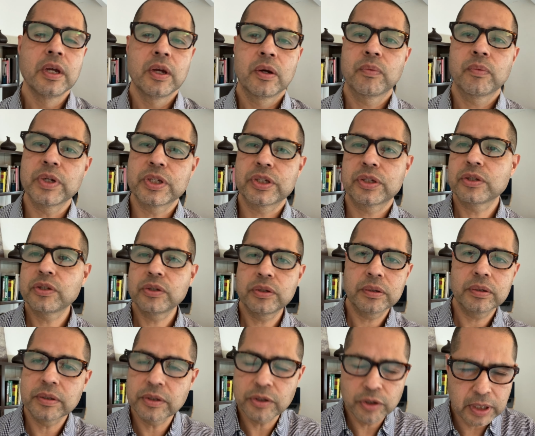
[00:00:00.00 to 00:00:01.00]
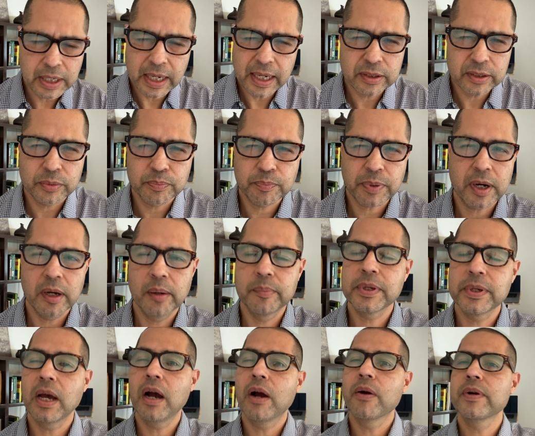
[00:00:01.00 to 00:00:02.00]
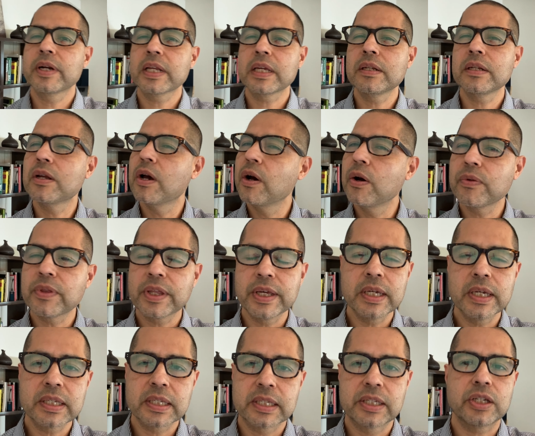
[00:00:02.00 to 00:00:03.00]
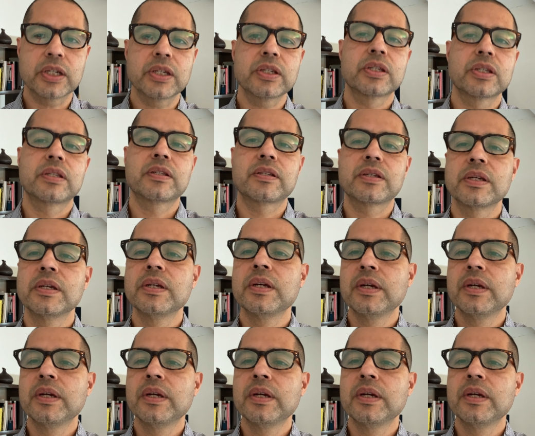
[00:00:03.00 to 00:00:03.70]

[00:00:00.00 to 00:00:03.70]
which you, you guys probably already know this, just